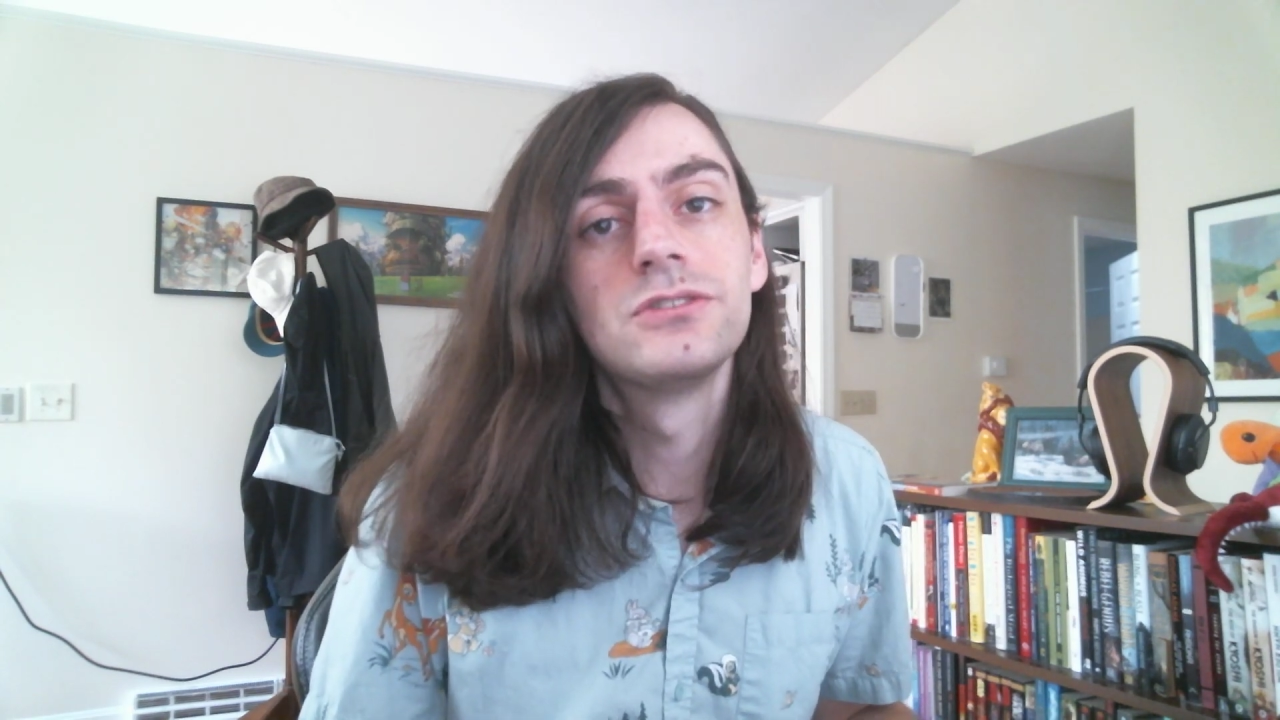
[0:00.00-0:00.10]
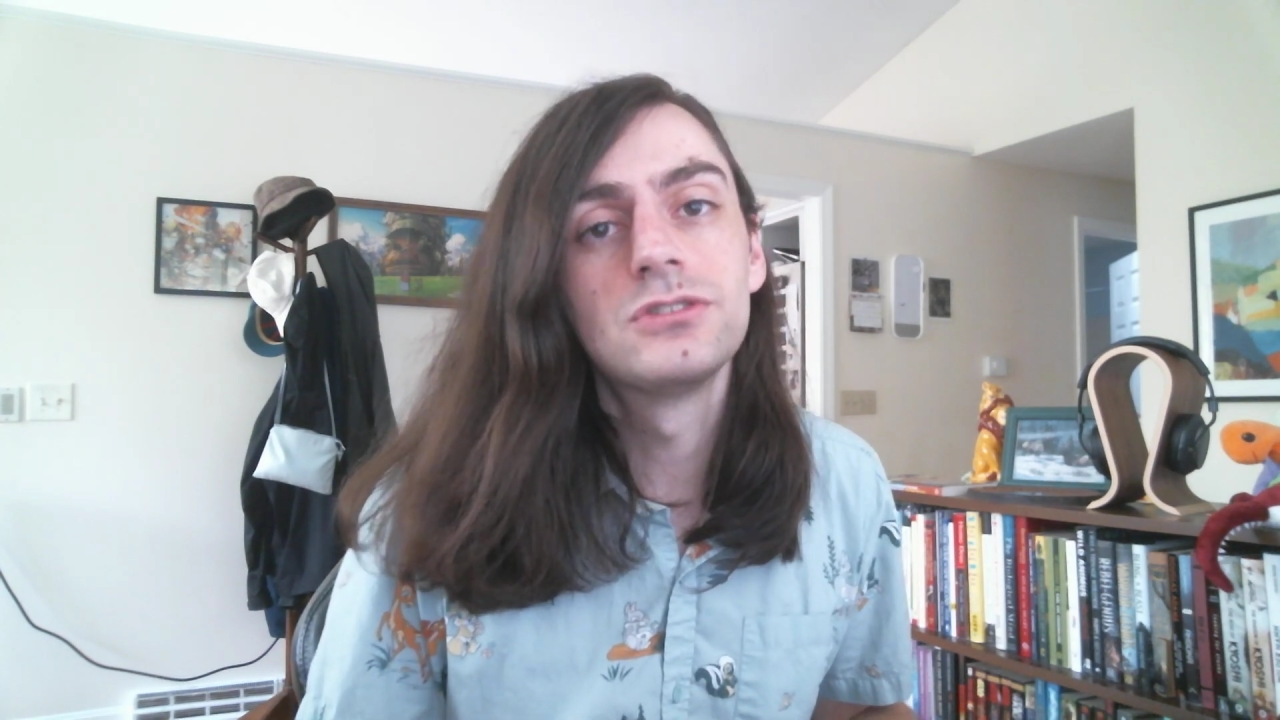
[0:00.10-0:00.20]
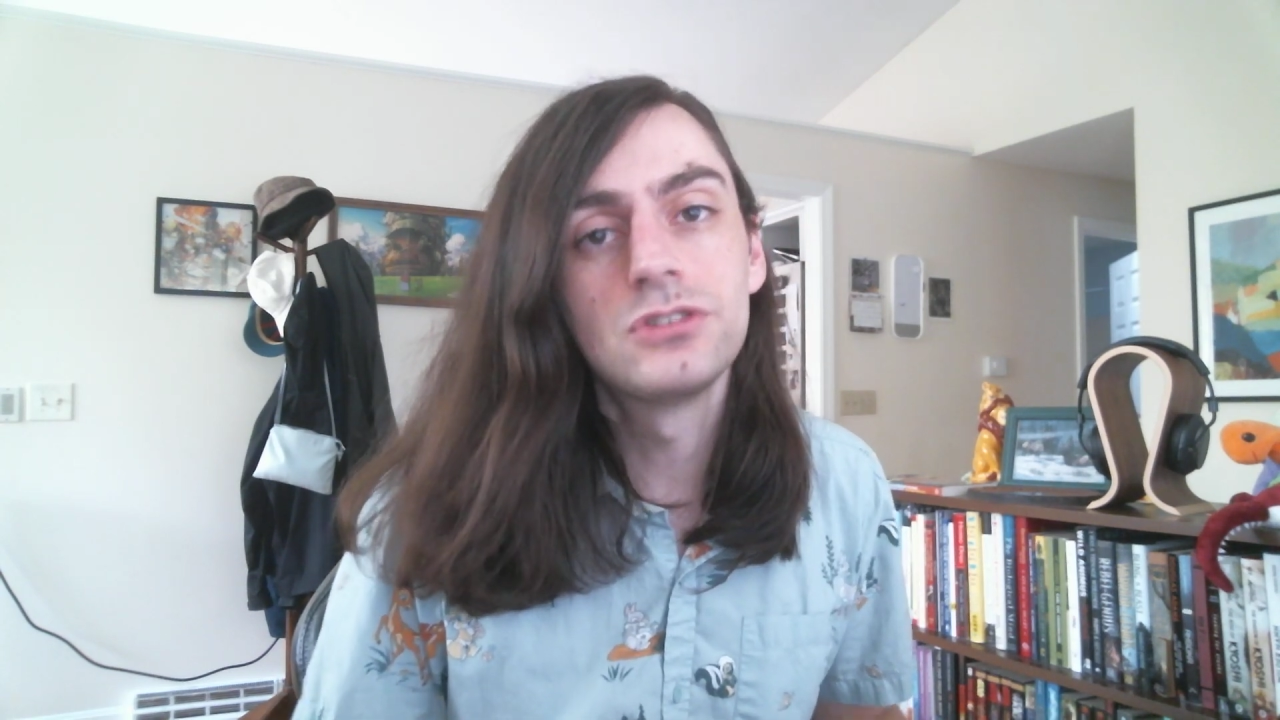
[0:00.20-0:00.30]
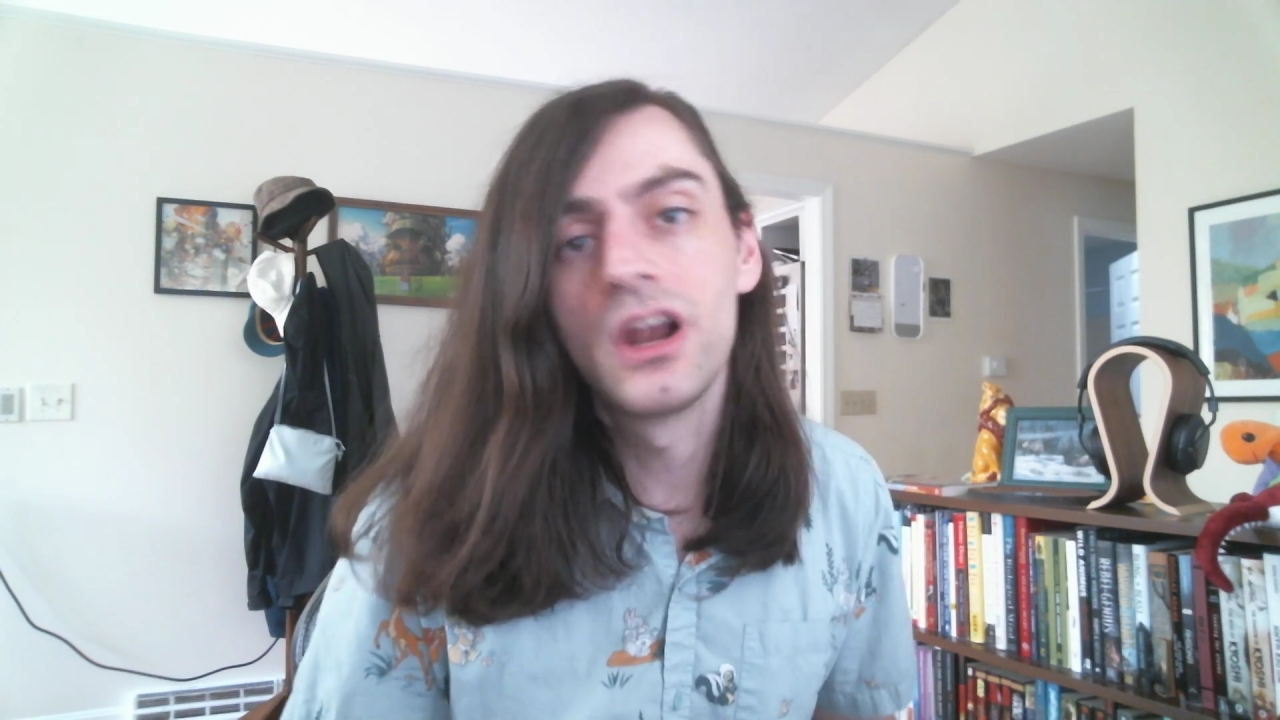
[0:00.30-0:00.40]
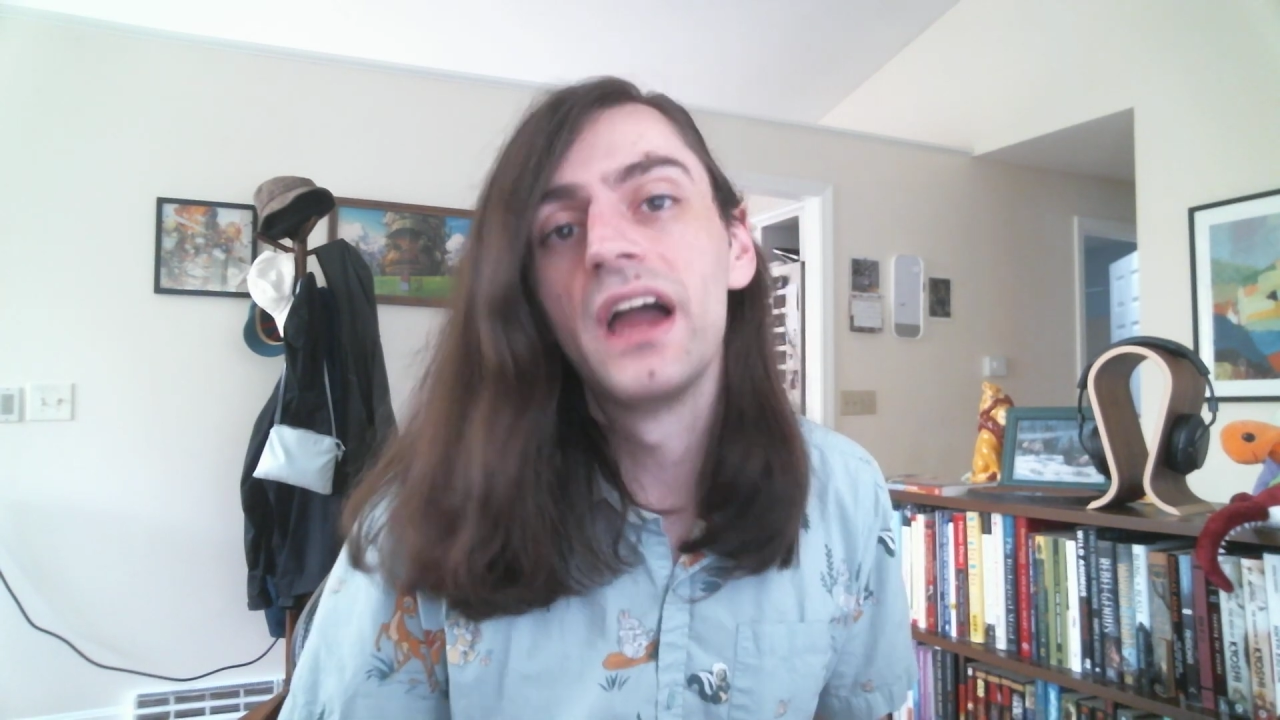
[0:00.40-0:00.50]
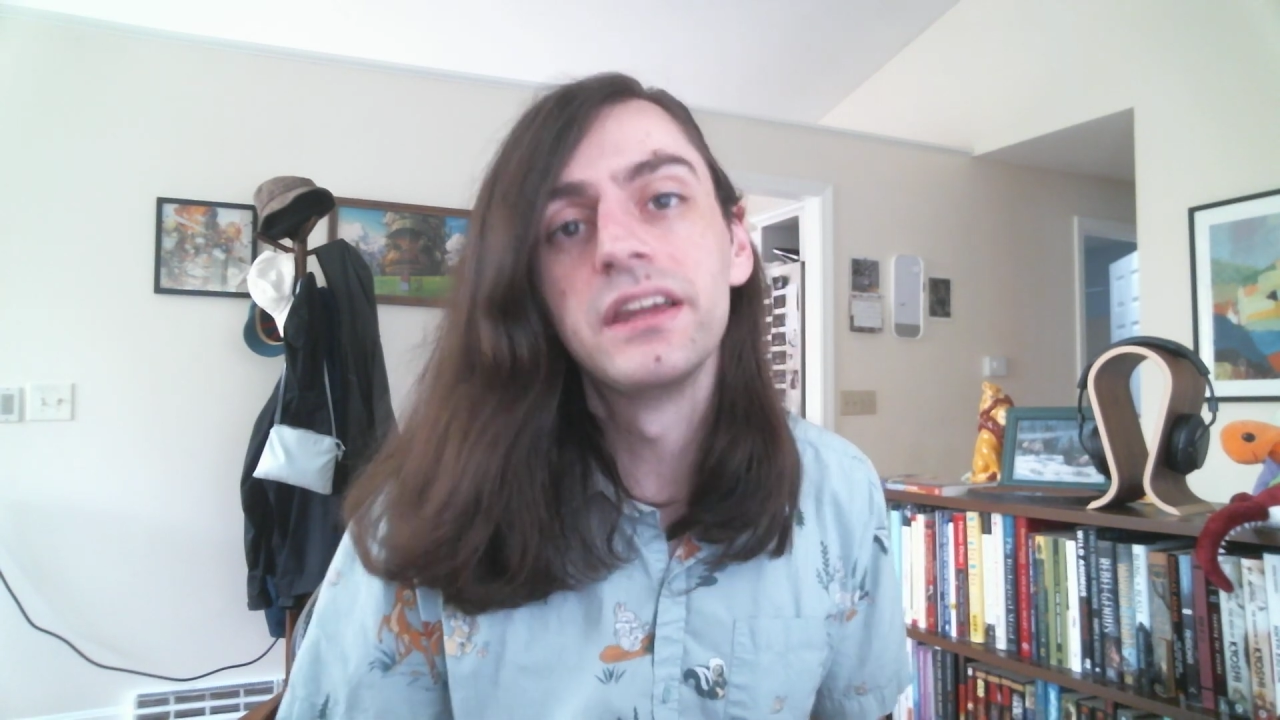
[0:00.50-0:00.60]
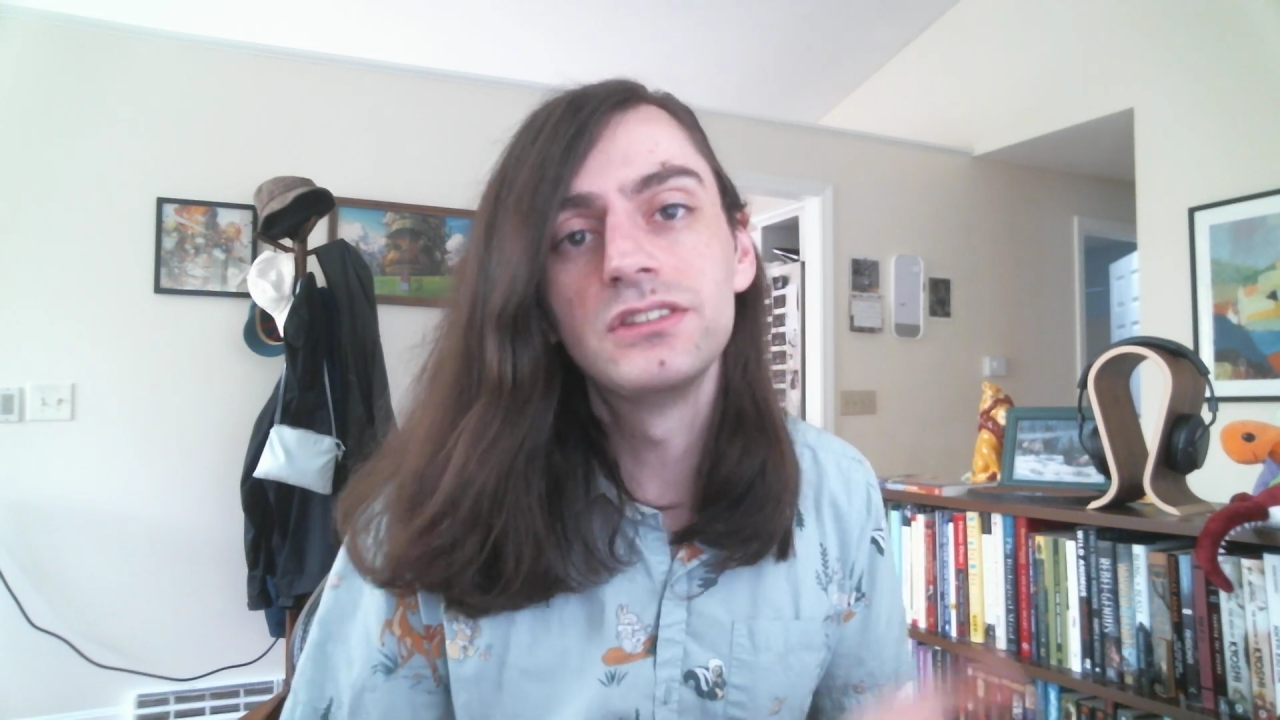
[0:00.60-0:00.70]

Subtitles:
trying